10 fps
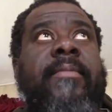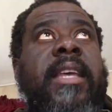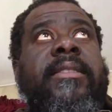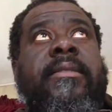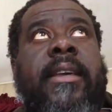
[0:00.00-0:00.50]

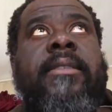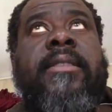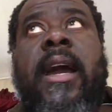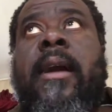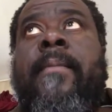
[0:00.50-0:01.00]
Yes, it
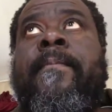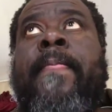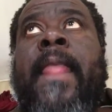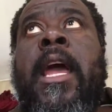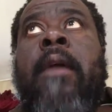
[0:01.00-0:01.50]
takes time,
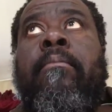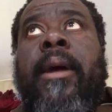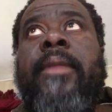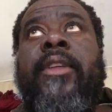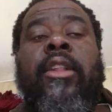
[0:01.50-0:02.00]

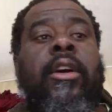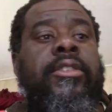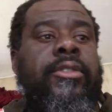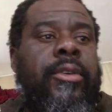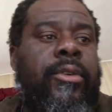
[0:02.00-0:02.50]
but the
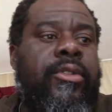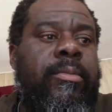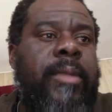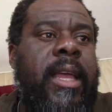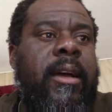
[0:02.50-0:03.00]
larger your
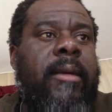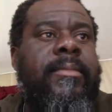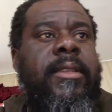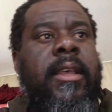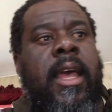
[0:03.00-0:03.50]
group
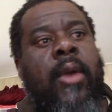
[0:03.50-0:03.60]
becomes,